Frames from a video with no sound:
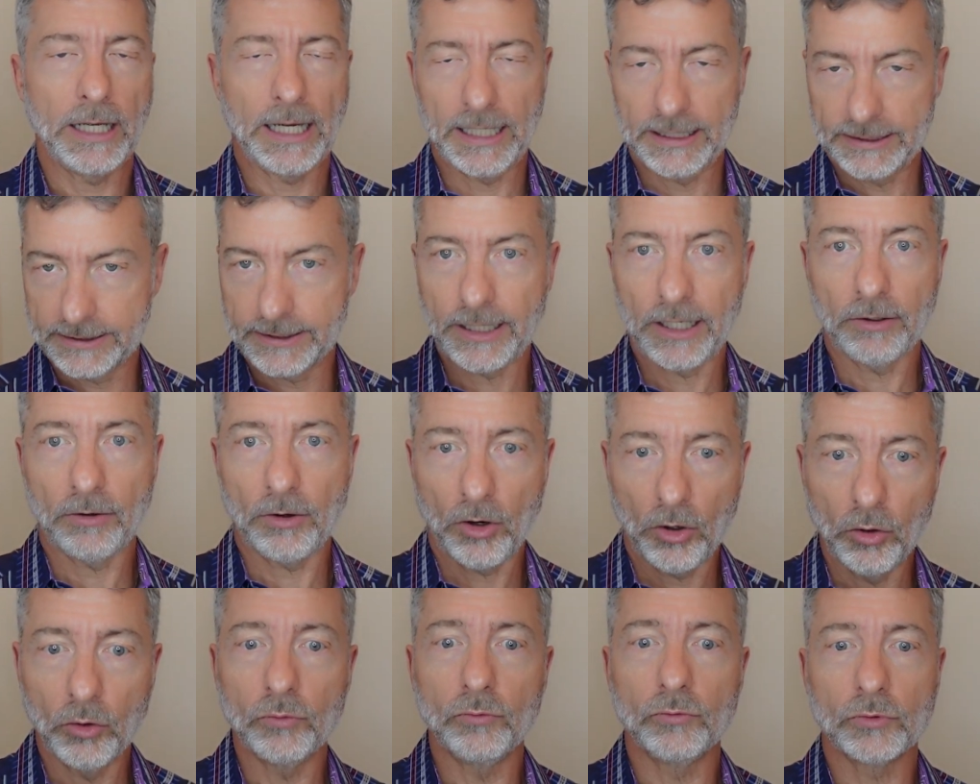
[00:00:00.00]
as their
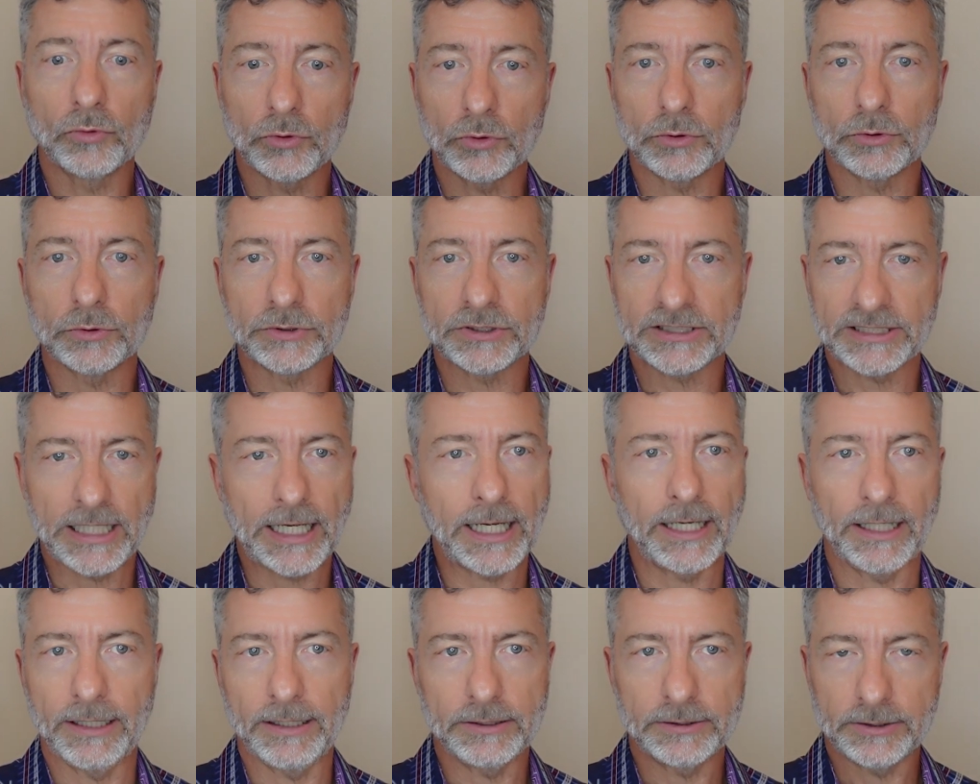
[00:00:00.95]
own rules
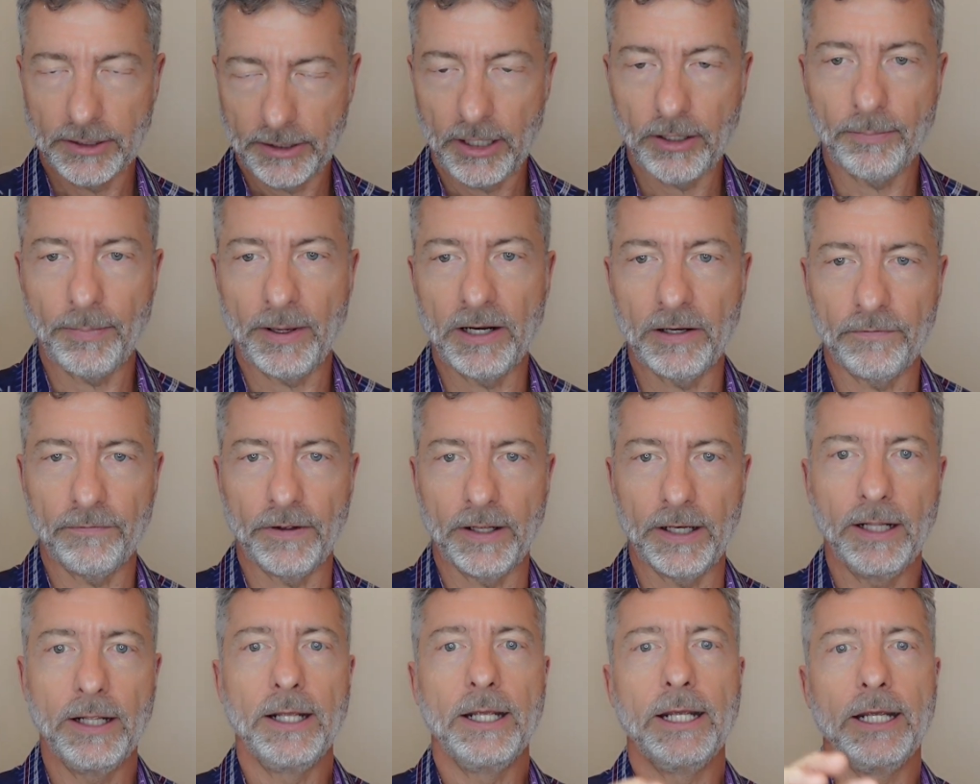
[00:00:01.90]
say, to their
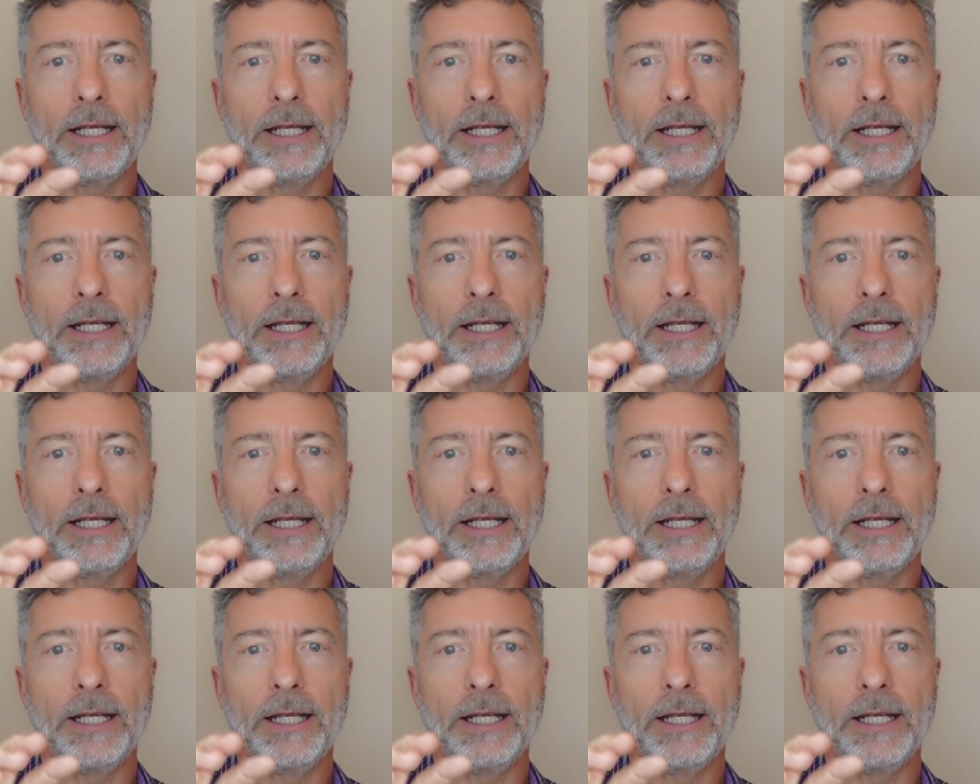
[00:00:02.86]
benefit,